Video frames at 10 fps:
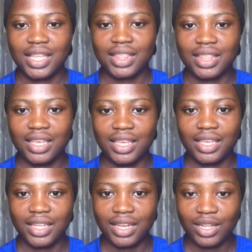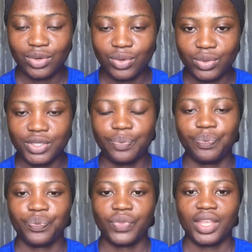the landlord.
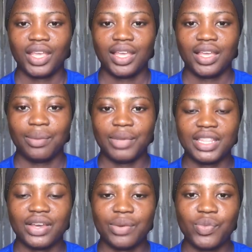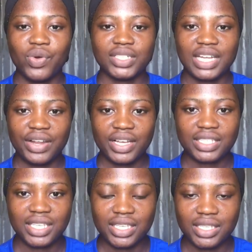But there are more
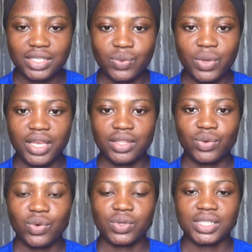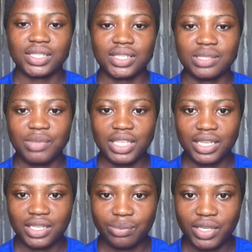direct cases where the court isn't making
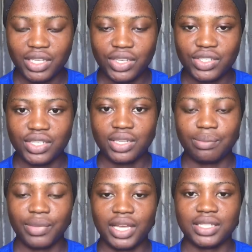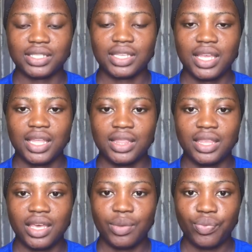an implication, but
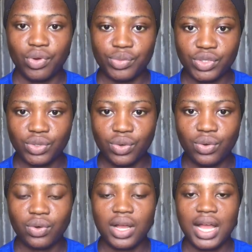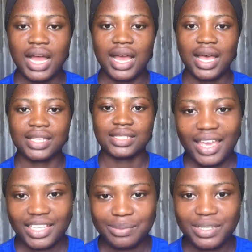the promisor has
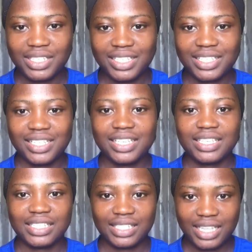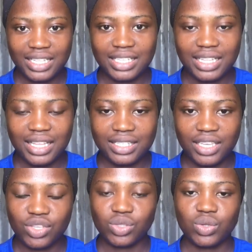explicitly stated that
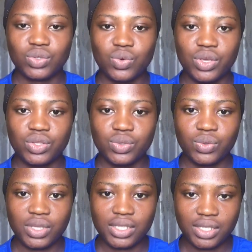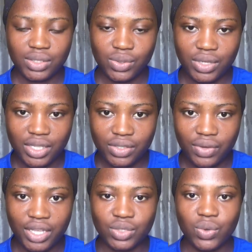he's not going to insist on his
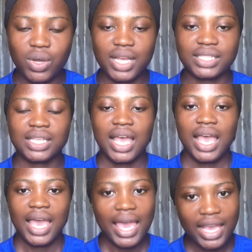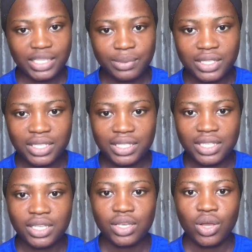rights, or has
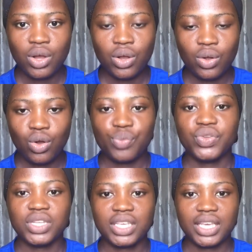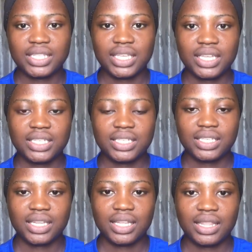explicitly communicated
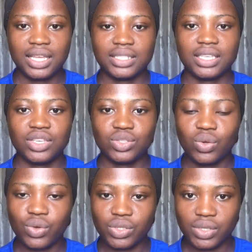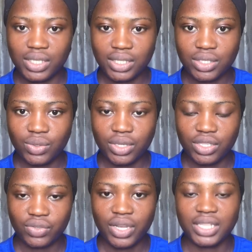that he's not going to insist on
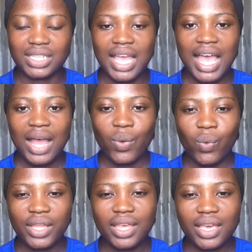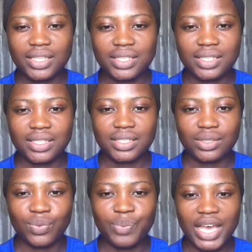his rights. Whether it is
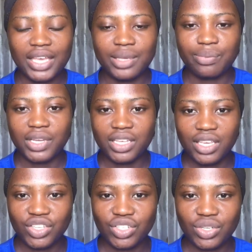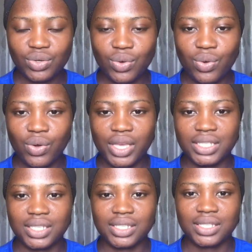by implication or
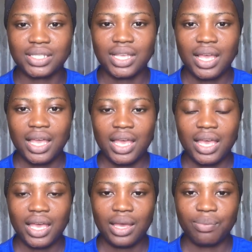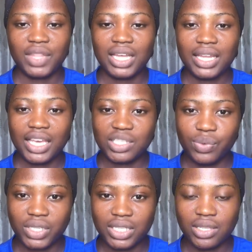it is done
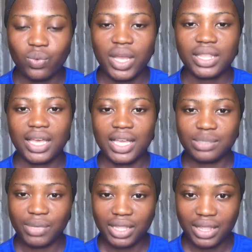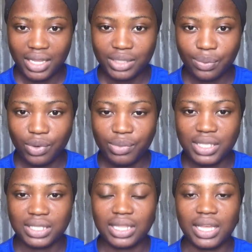expressly, where there has been that
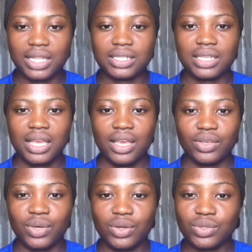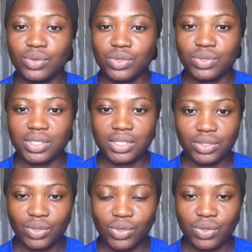promise that you are not going to
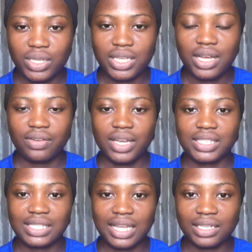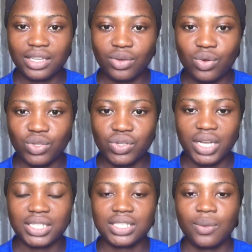insist on your legal rights under a
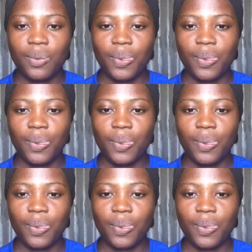contract,